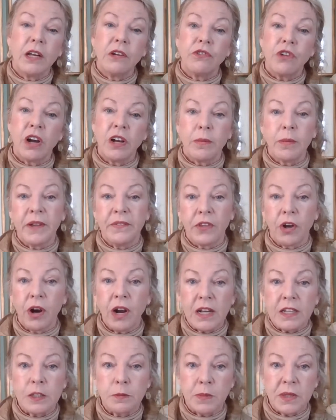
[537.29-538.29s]
talk about their
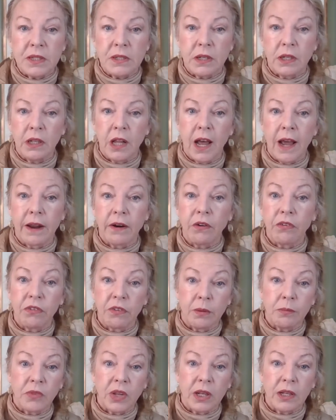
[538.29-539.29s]
husbands a lot or
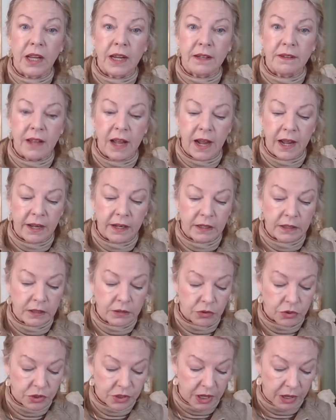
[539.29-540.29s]
something like that.
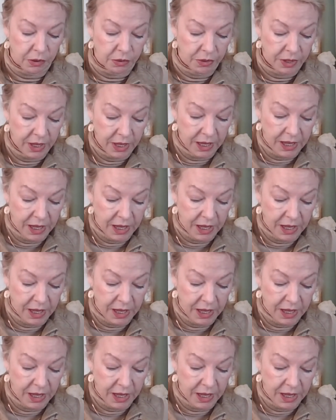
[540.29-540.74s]
So